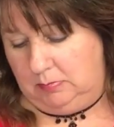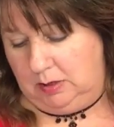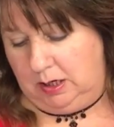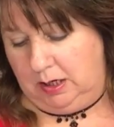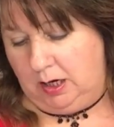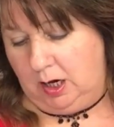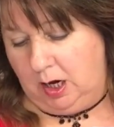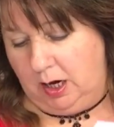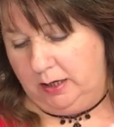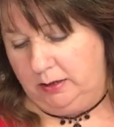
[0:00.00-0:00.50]

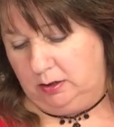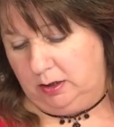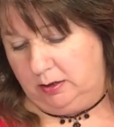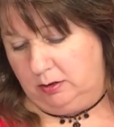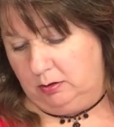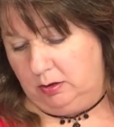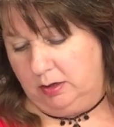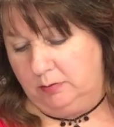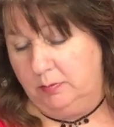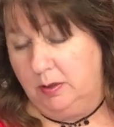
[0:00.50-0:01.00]
a
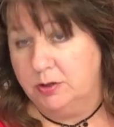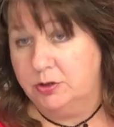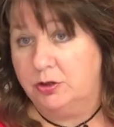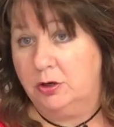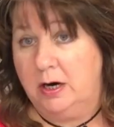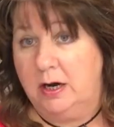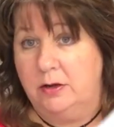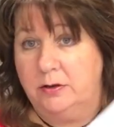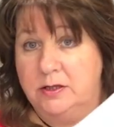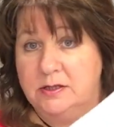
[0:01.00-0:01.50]
highlighter. I'm not
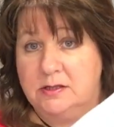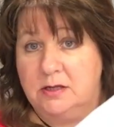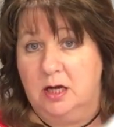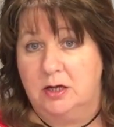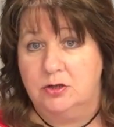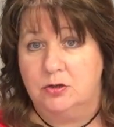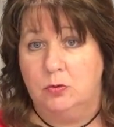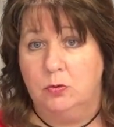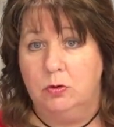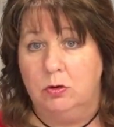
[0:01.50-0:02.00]
sure how this
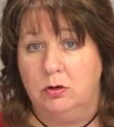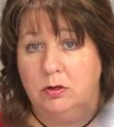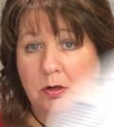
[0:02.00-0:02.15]
got torn